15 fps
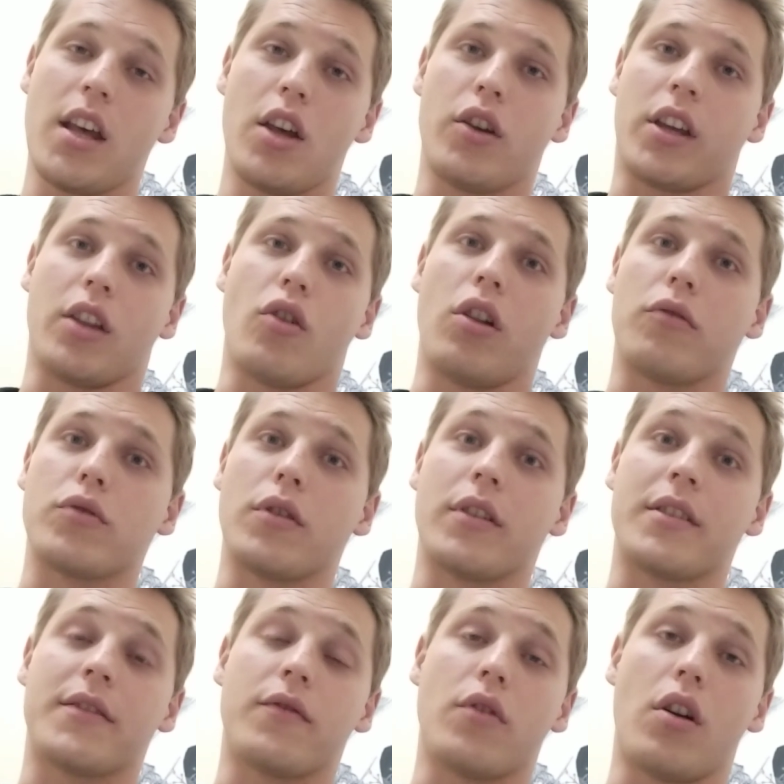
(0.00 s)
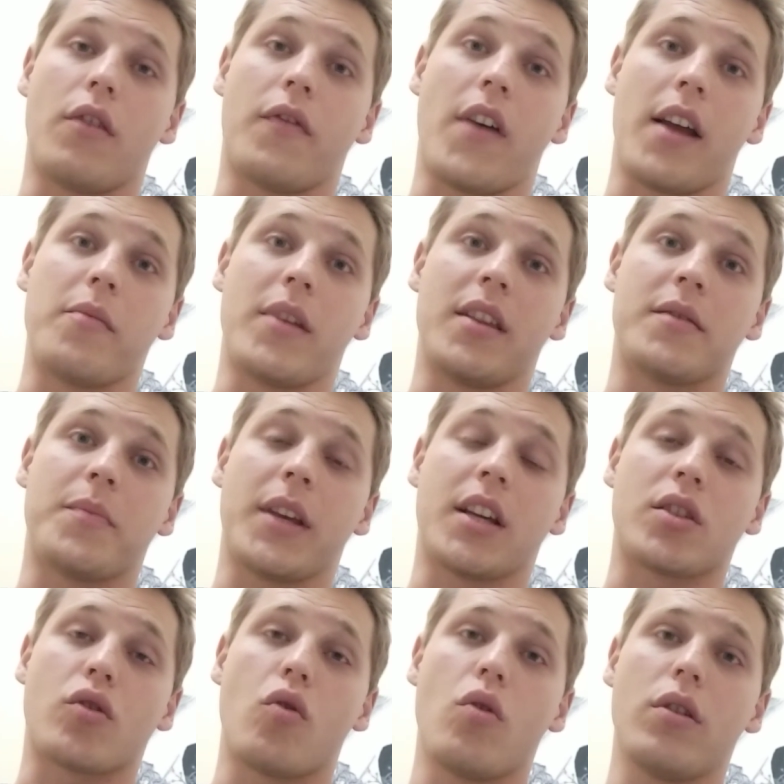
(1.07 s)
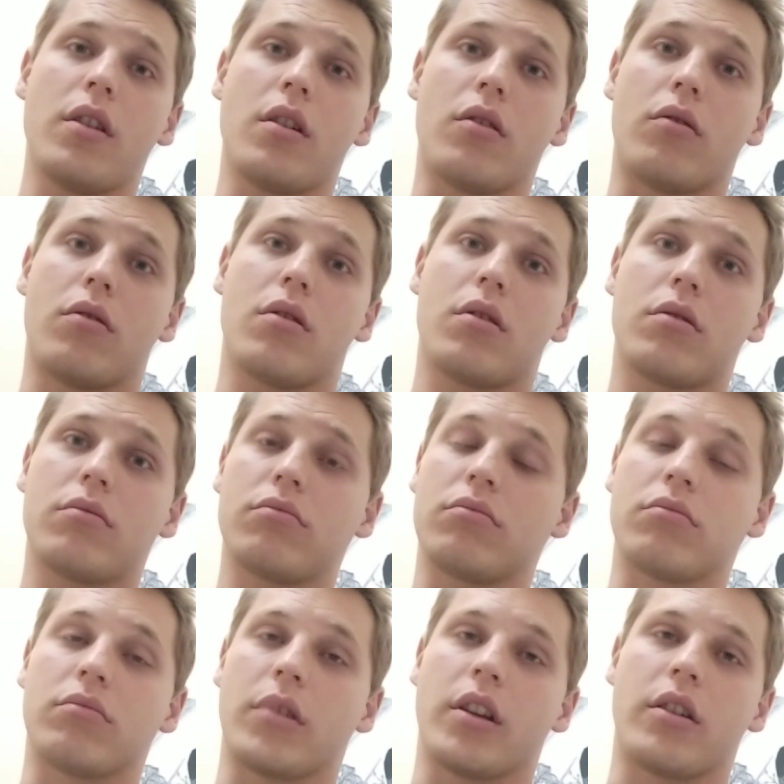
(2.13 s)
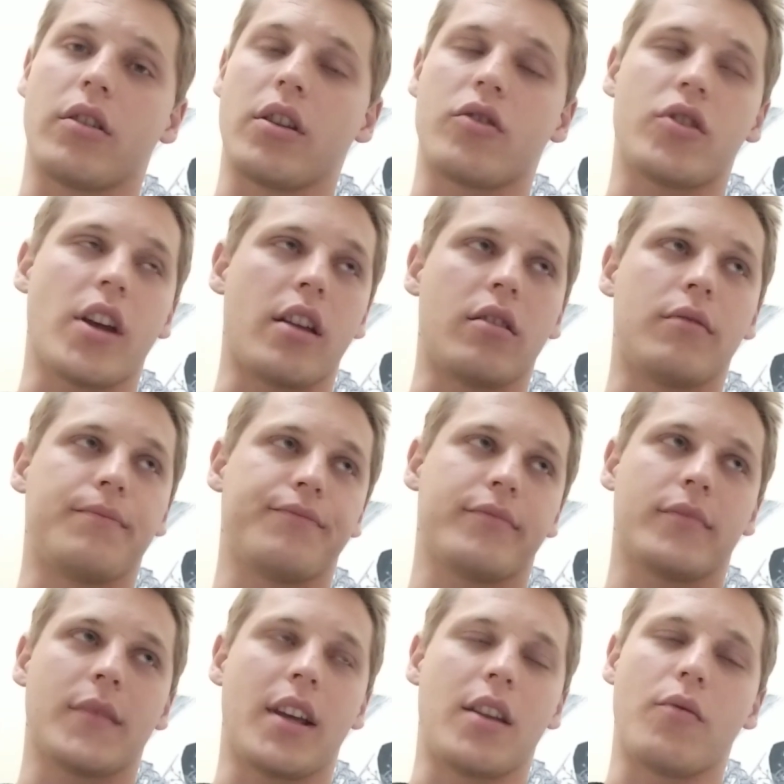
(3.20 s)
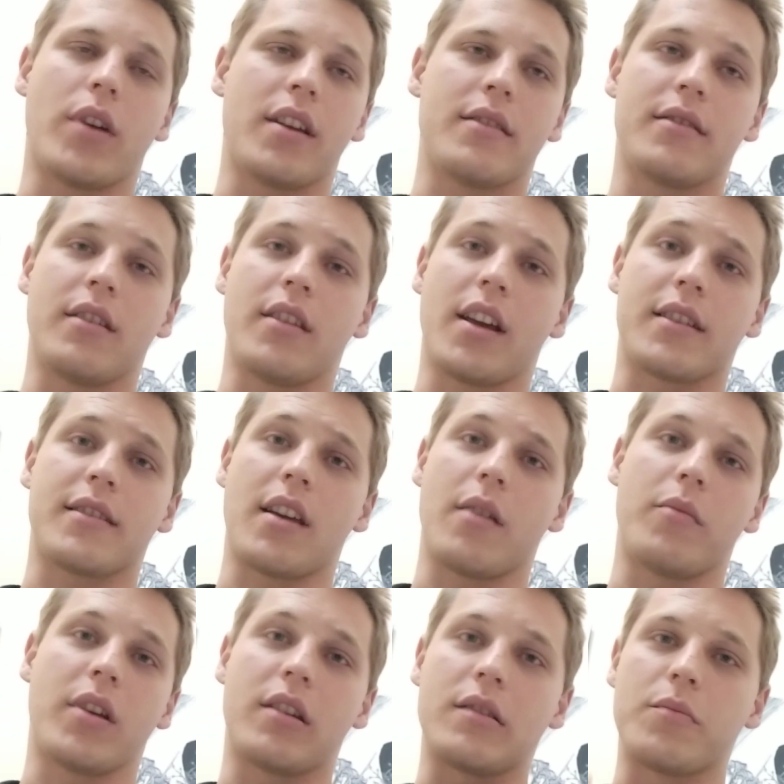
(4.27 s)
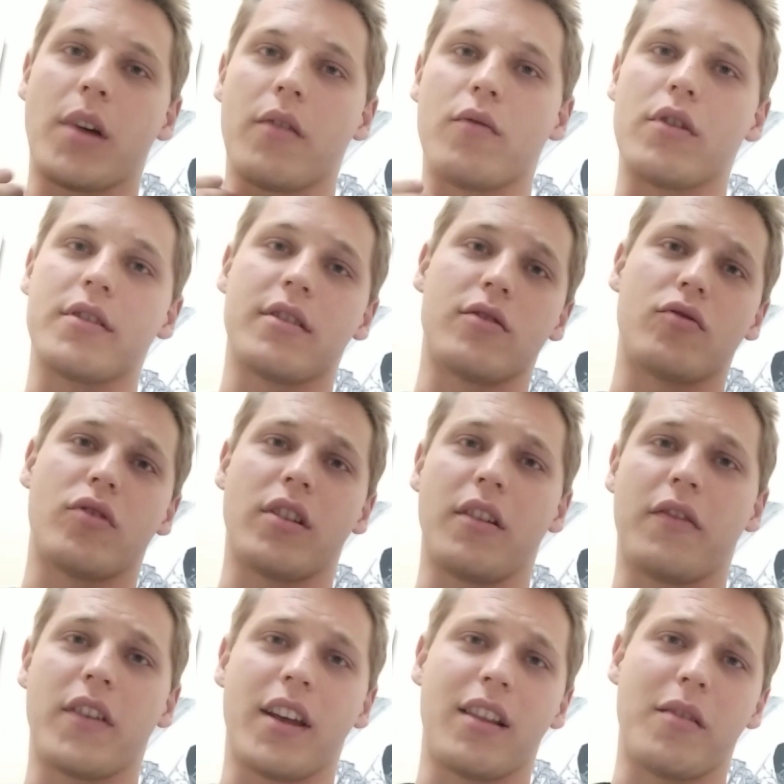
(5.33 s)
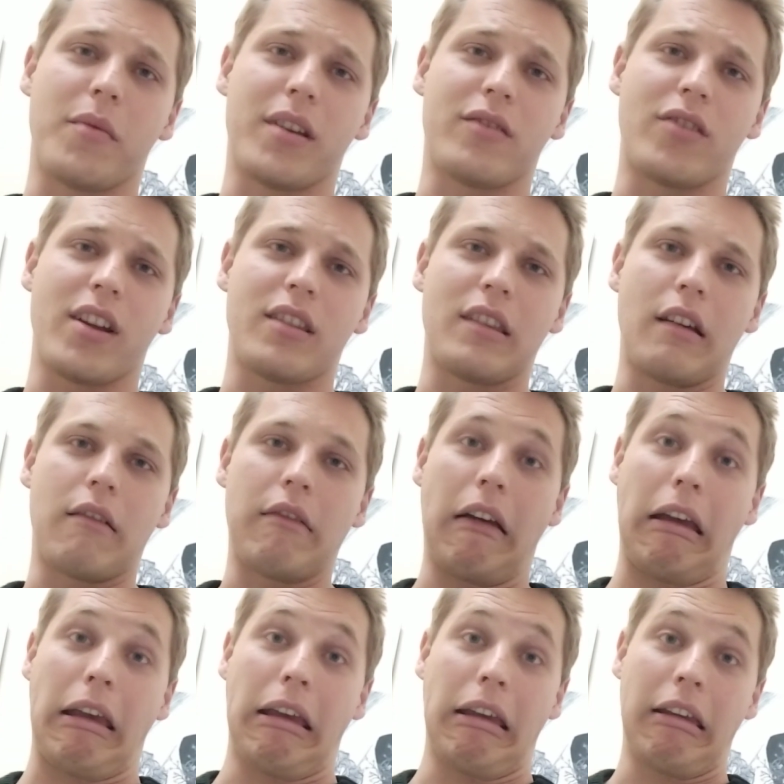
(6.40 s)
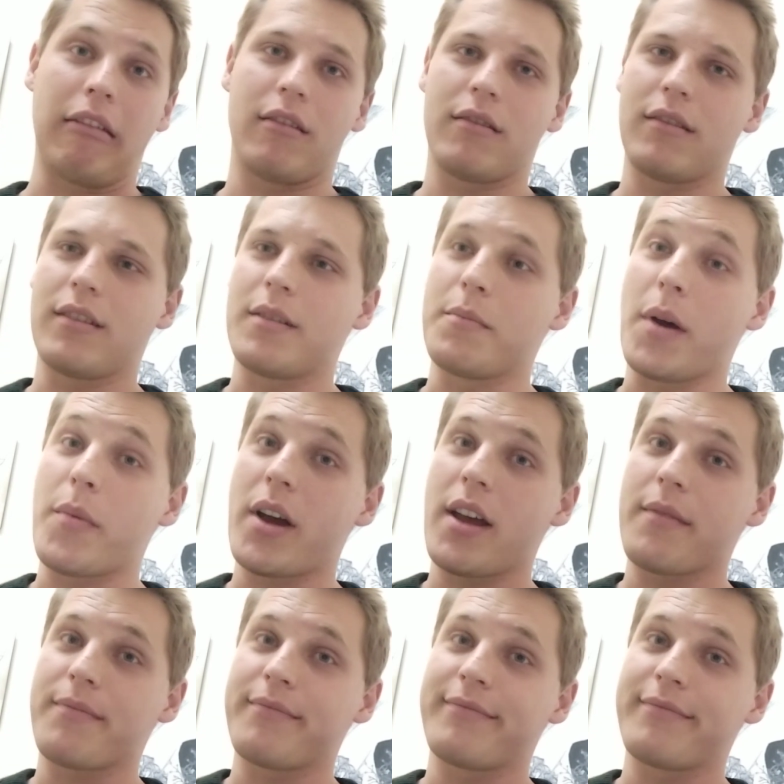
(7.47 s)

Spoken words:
you can also find me in Speaker's Corner or here in the channel. Anyway, see you next time, because my voice is really failing me right now. Bye-bye.